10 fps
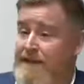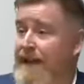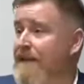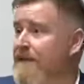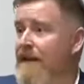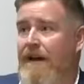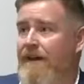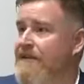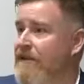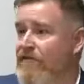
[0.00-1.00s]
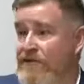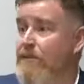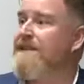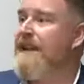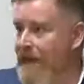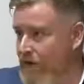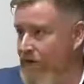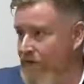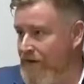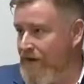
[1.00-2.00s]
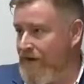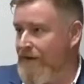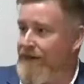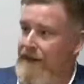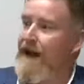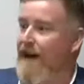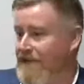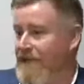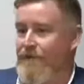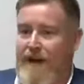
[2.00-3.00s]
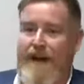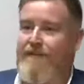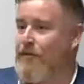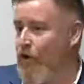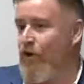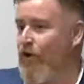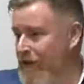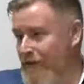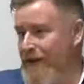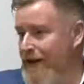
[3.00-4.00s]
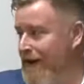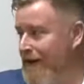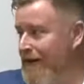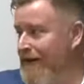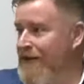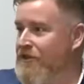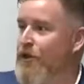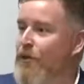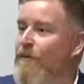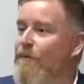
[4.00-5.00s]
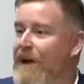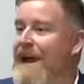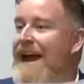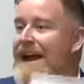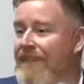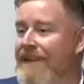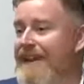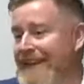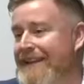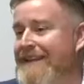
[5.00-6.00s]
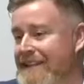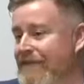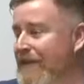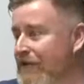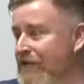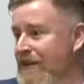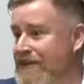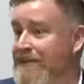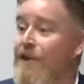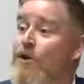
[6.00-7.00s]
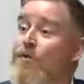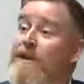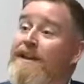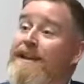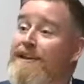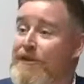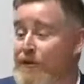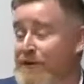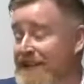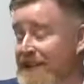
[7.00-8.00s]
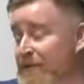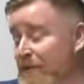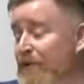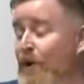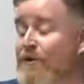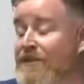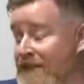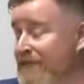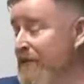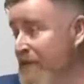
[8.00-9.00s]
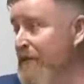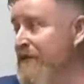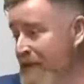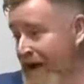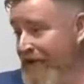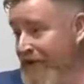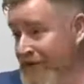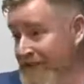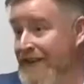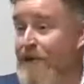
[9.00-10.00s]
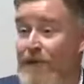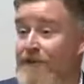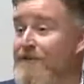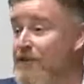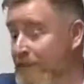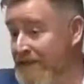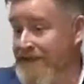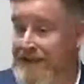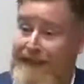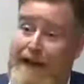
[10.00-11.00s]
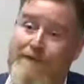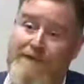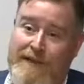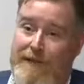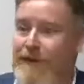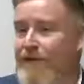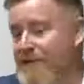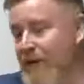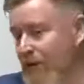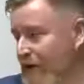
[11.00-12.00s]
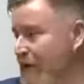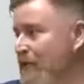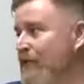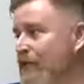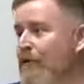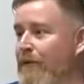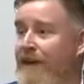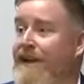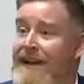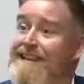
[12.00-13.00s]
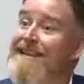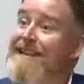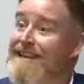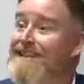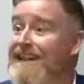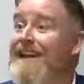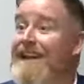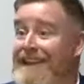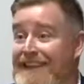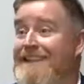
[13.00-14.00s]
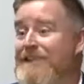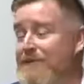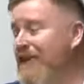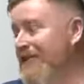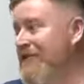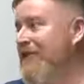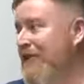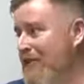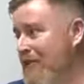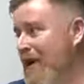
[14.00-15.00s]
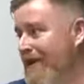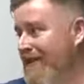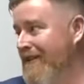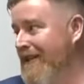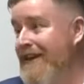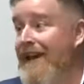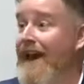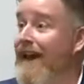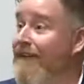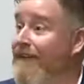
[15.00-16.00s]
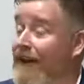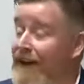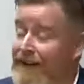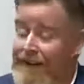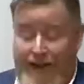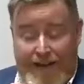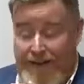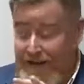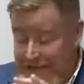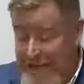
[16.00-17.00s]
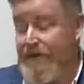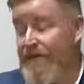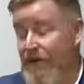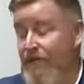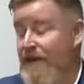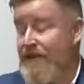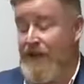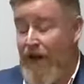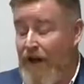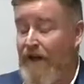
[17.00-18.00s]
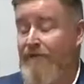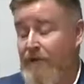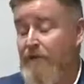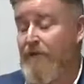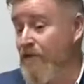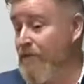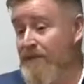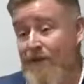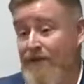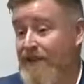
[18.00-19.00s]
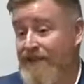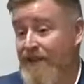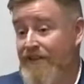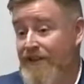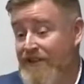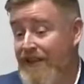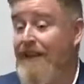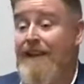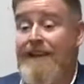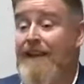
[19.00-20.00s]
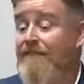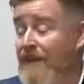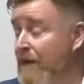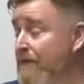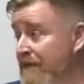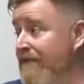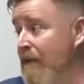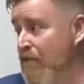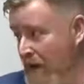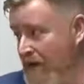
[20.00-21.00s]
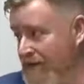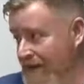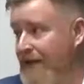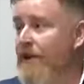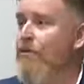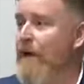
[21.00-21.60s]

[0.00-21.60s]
The second highest interest was Lego, arts and crafts, cookery were there. So by having that list of interests, we can then use that to approach the different community partners, whether it's Dublin City Council or whether it's a local youth club, and say, listen, this is what the children want. And I keep giving credit to all of the community groups in the northeast inner city. They have not been found wanting